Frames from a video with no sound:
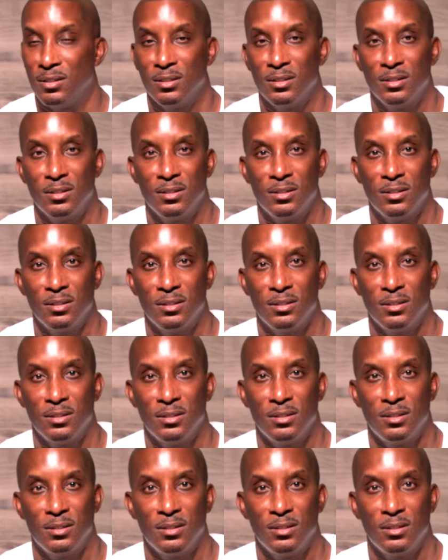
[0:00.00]

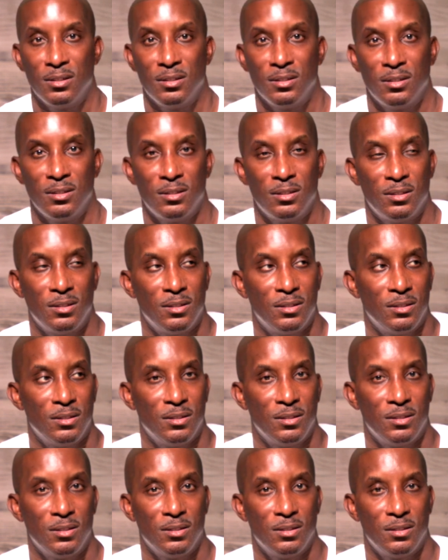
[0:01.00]

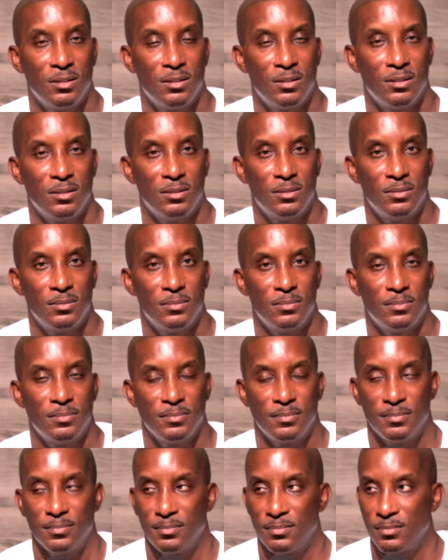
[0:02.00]

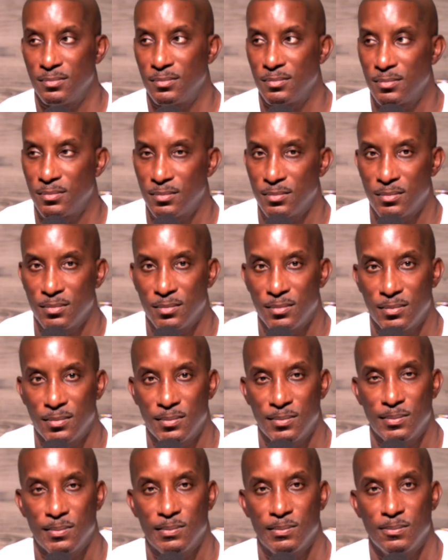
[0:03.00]

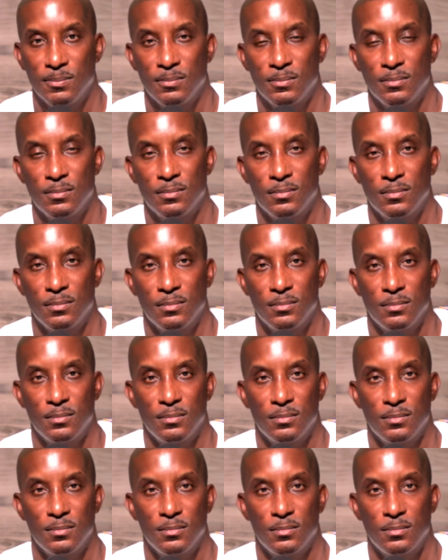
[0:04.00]

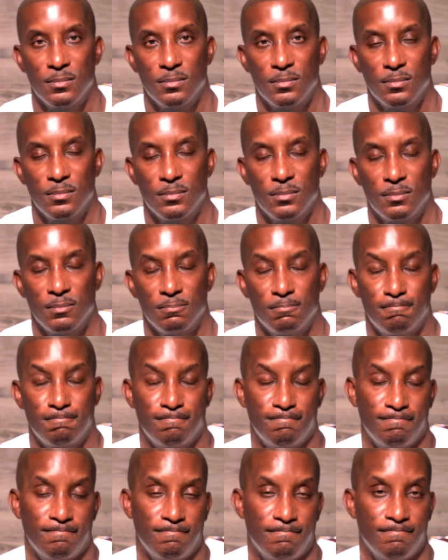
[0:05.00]

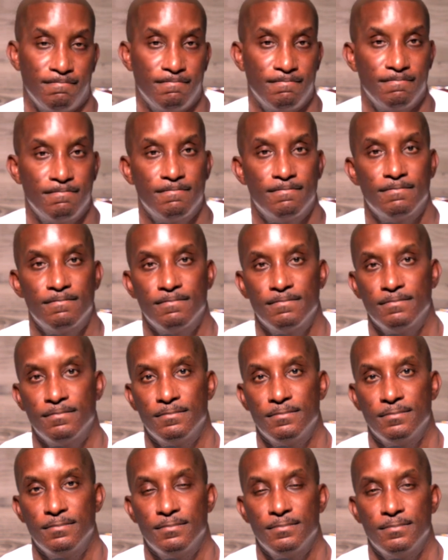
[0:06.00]
No one is speaking in this clip.